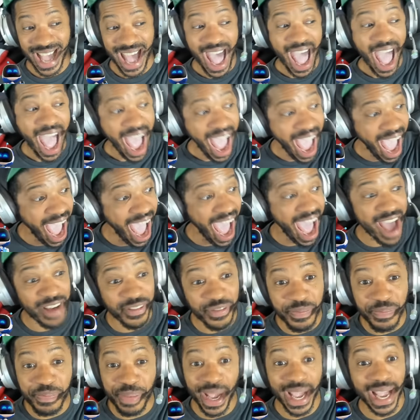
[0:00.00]

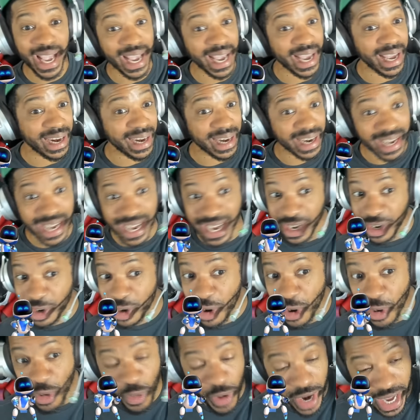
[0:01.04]
have been
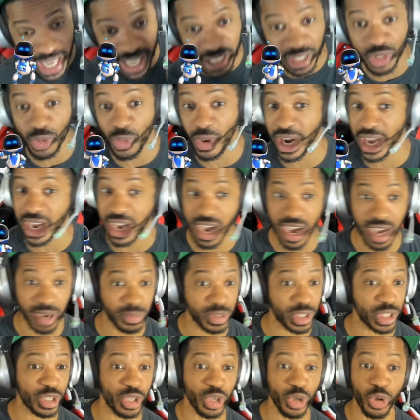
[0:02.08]
increased when it
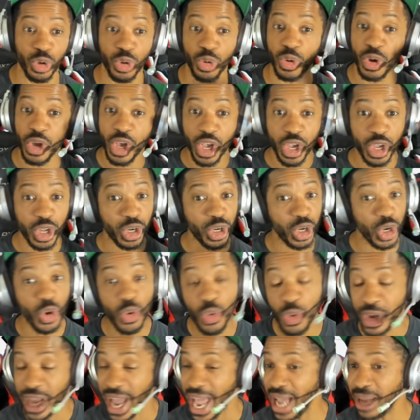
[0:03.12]
comes to
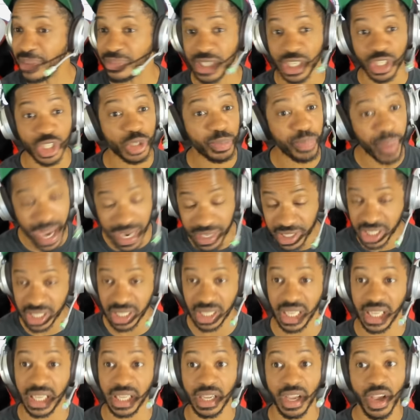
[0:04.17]
new games,
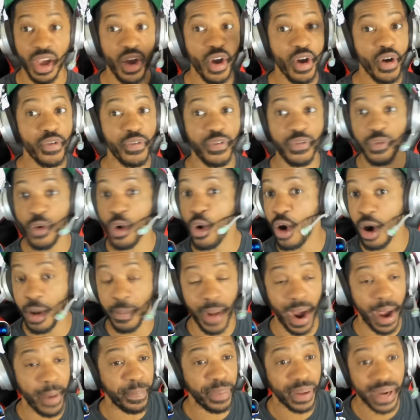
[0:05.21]
especially for
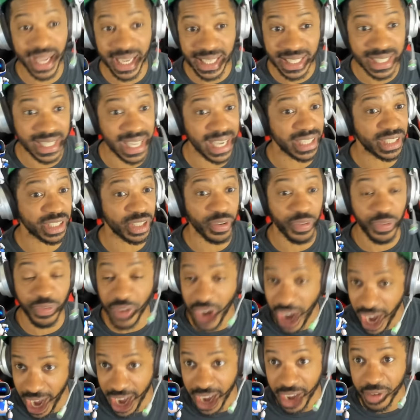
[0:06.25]
my PlayStation
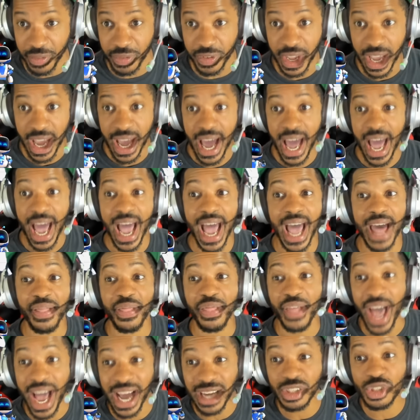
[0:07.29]
five.
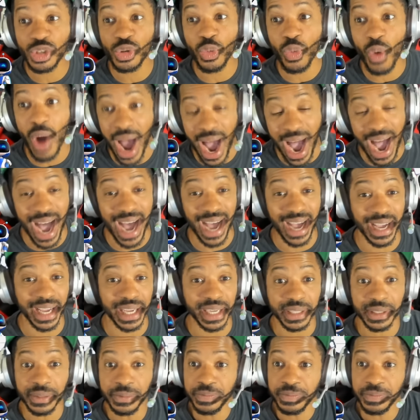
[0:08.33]
That's why